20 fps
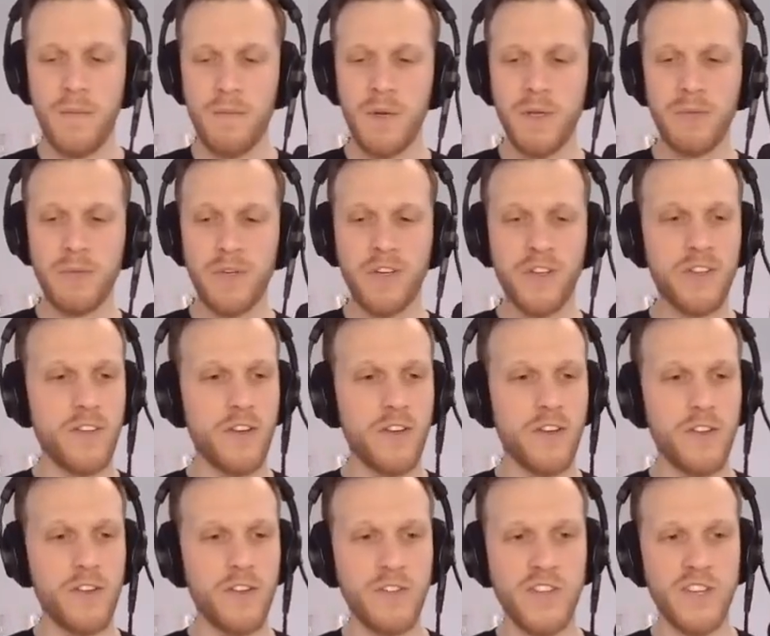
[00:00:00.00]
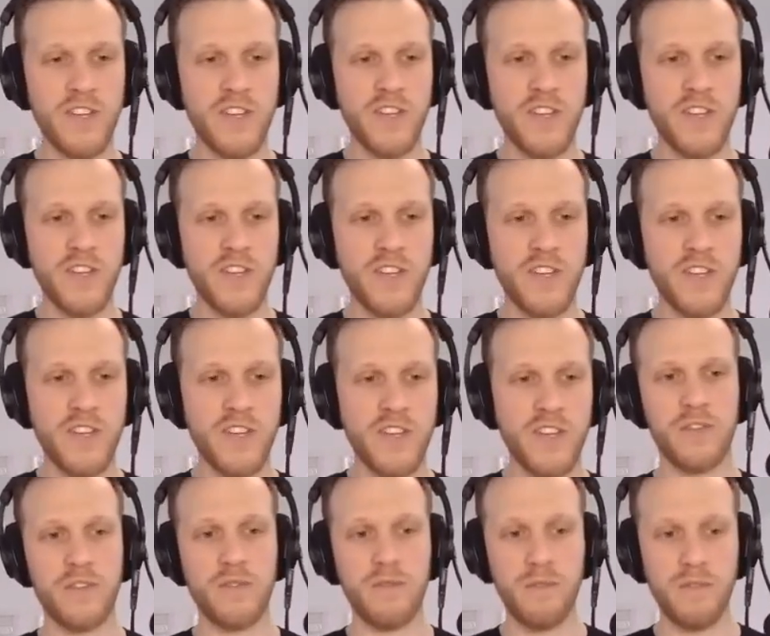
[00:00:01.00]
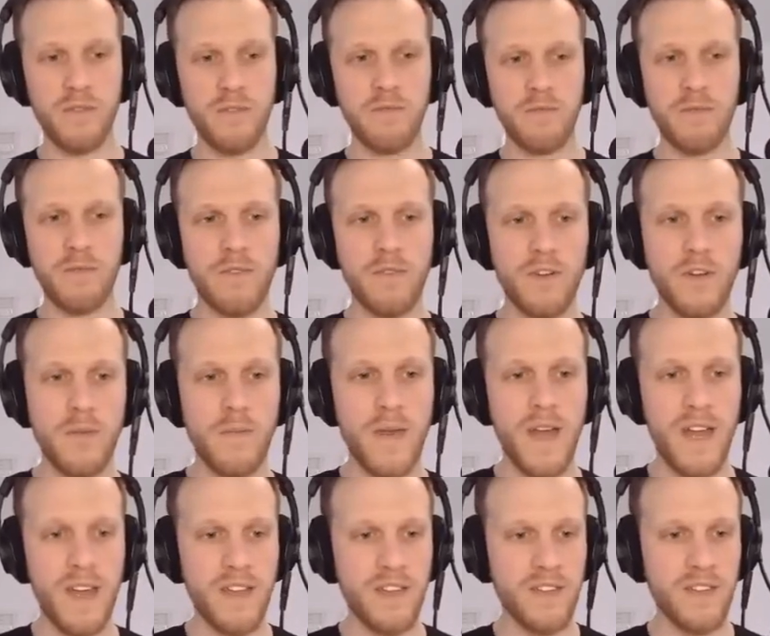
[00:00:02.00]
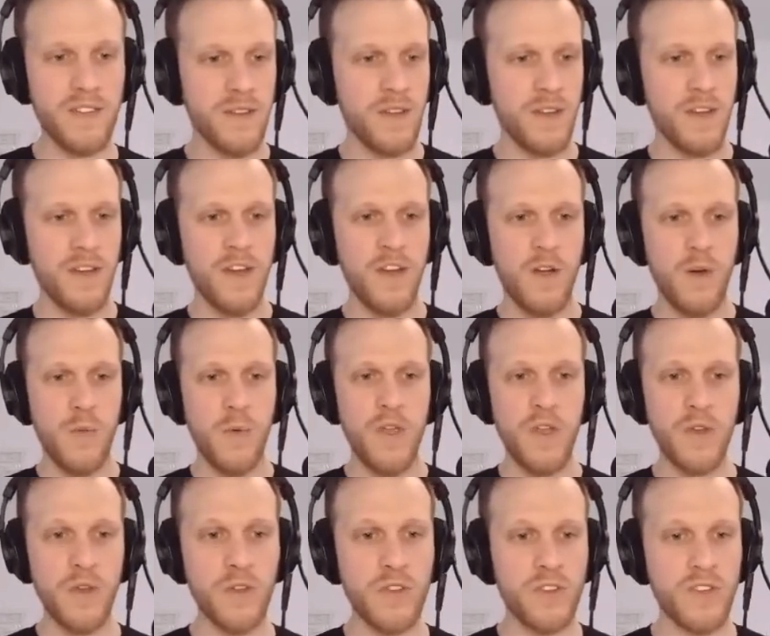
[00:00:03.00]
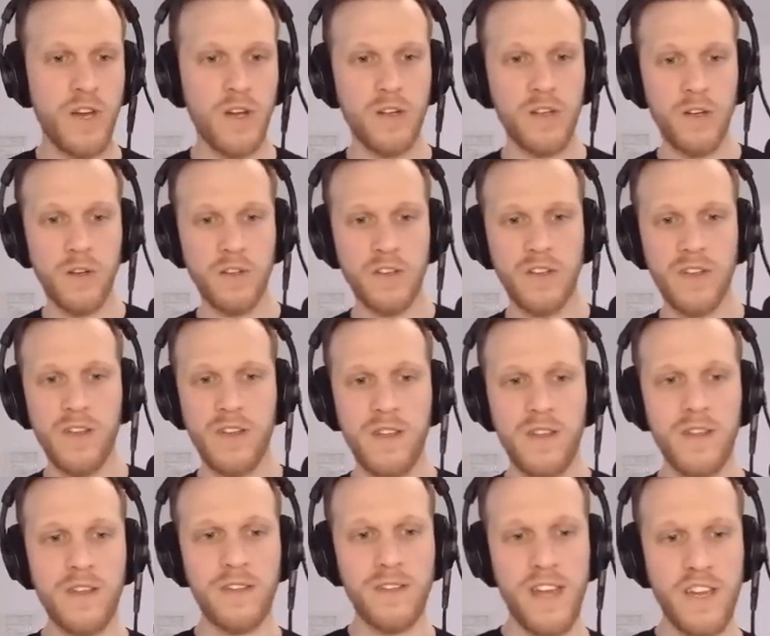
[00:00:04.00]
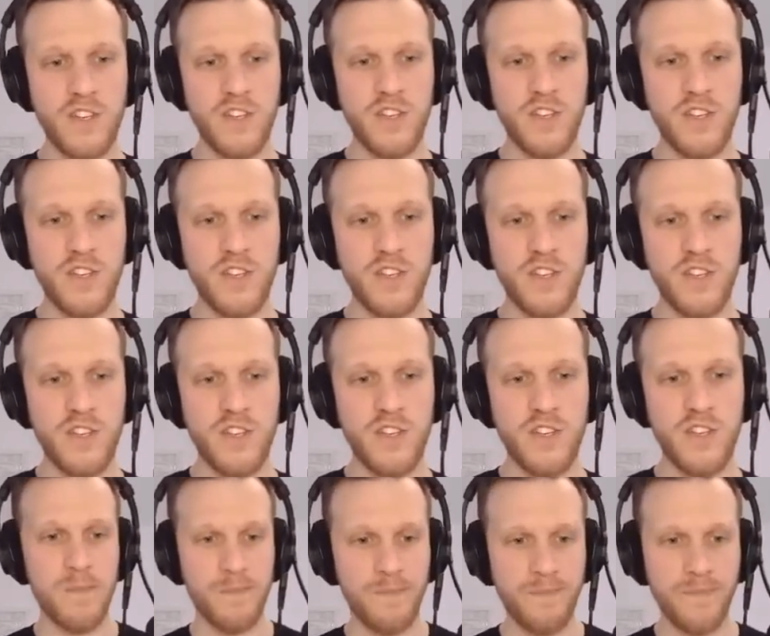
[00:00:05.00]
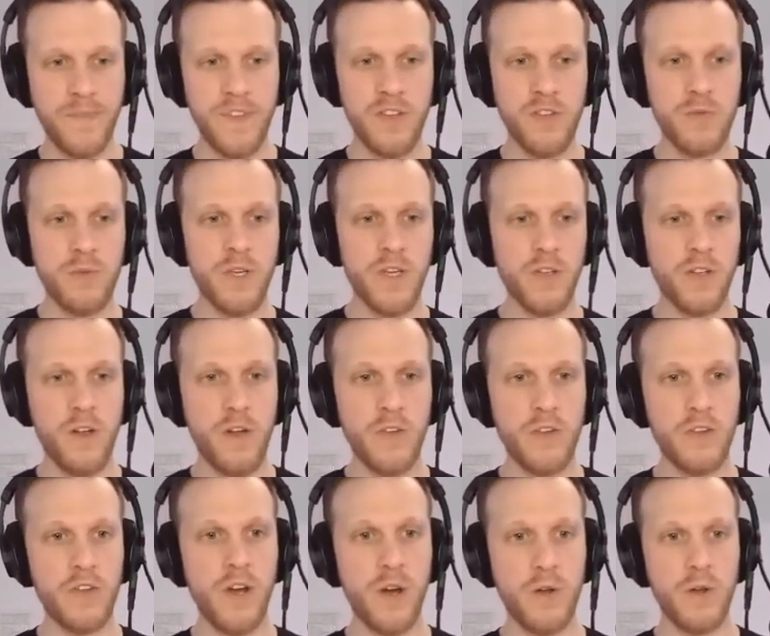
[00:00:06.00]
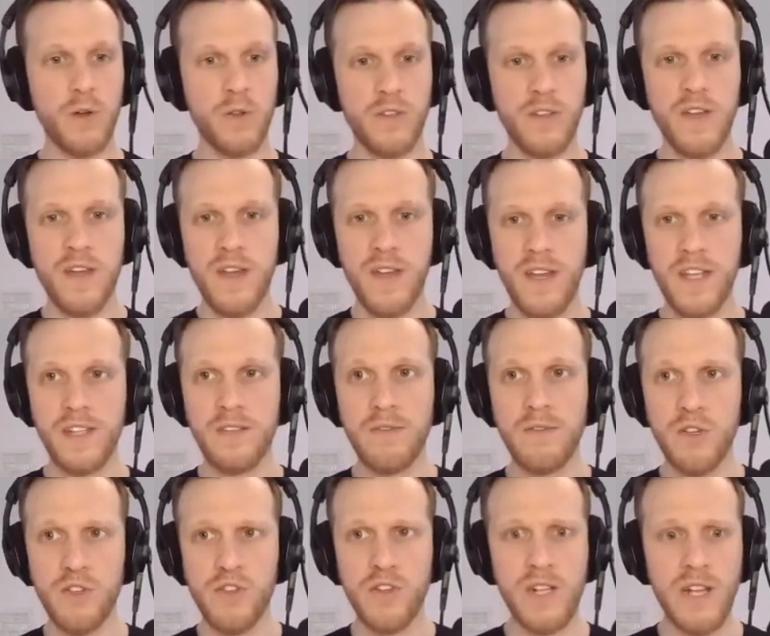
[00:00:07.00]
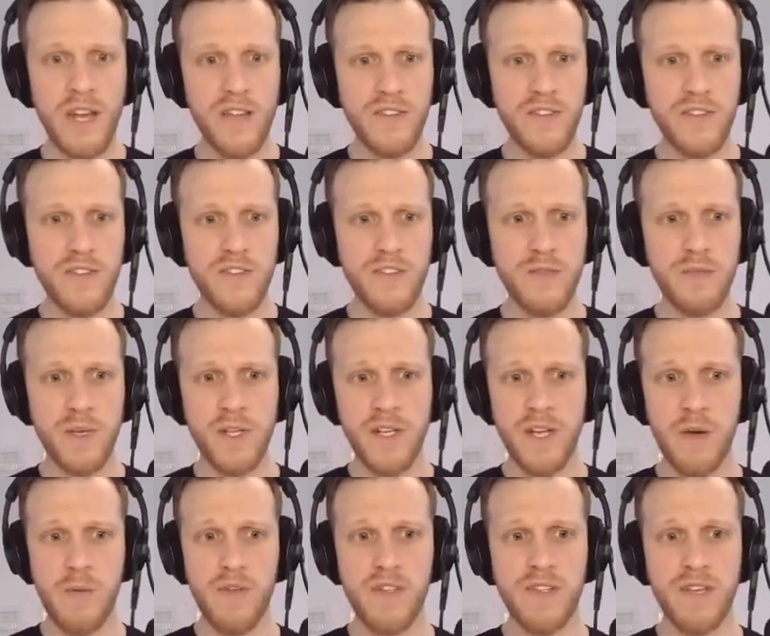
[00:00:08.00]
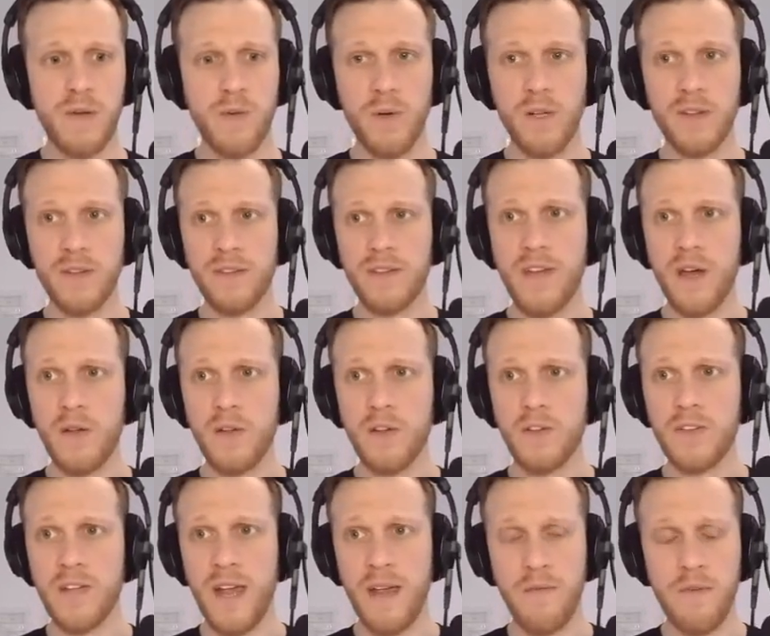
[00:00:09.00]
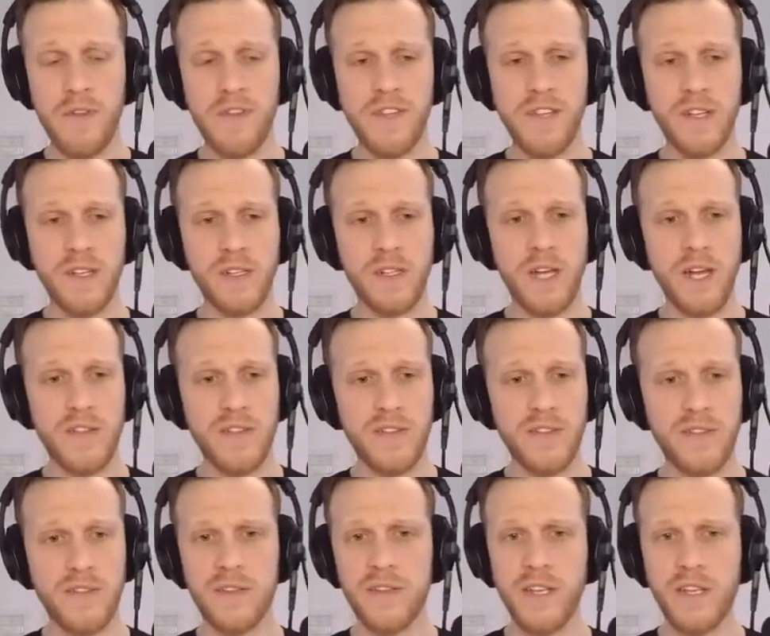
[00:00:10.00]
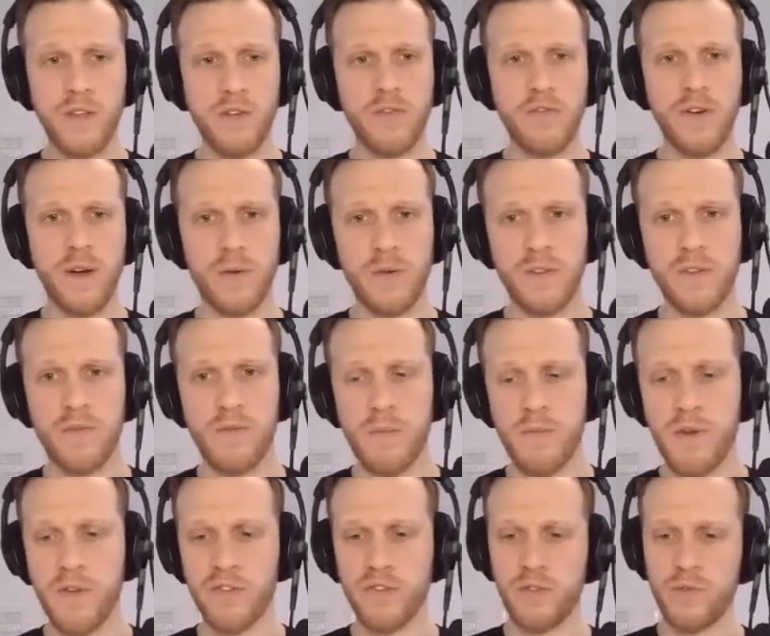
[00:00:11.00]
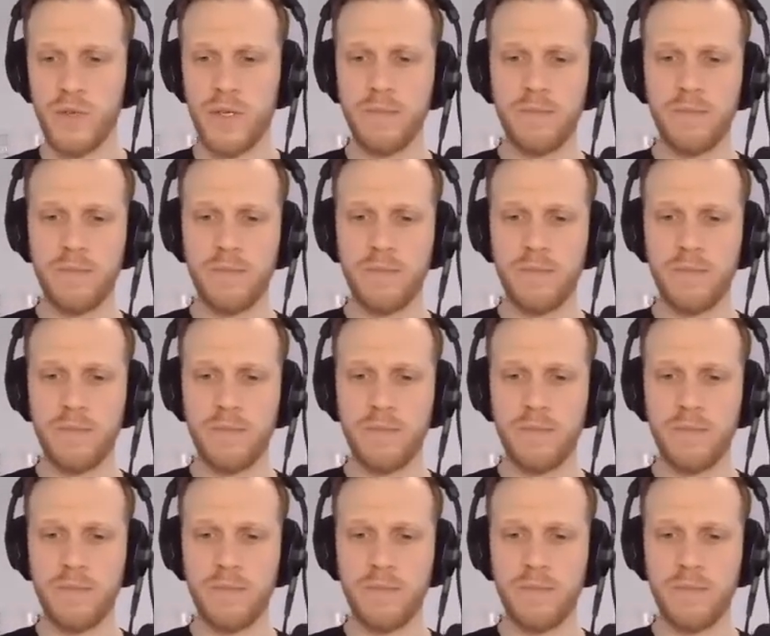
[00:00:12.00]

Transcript: But we could also just run the reuse command, reuse download dash dash all. So we could also download individual licenses, but here we say, well, download every single license that you found in the repository.